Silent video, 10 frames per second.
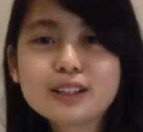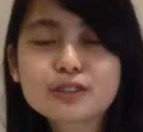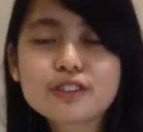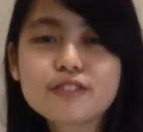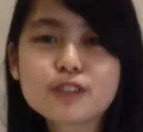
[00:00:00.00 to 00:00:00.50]
is
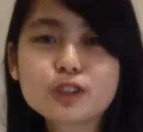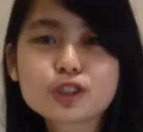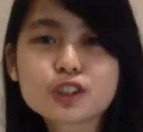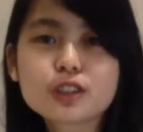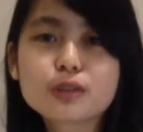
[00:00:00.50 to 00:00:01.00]
green
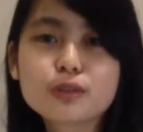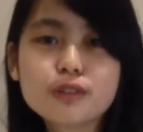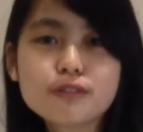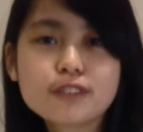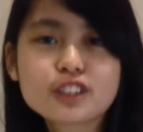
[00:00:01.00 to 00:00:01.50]
feature?
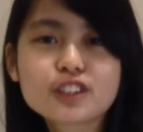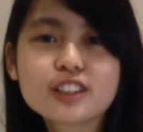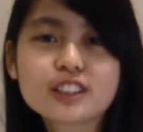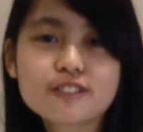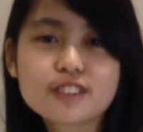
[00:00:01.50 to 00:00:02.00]
Green feature
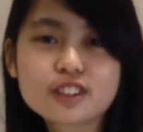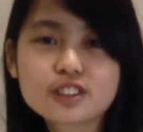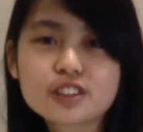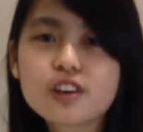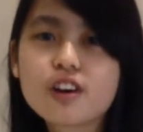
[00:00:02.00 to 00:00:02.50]
is a
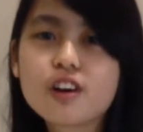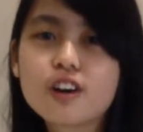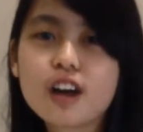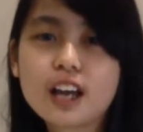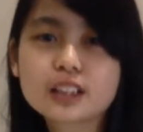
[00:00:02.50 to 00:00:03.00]
feature or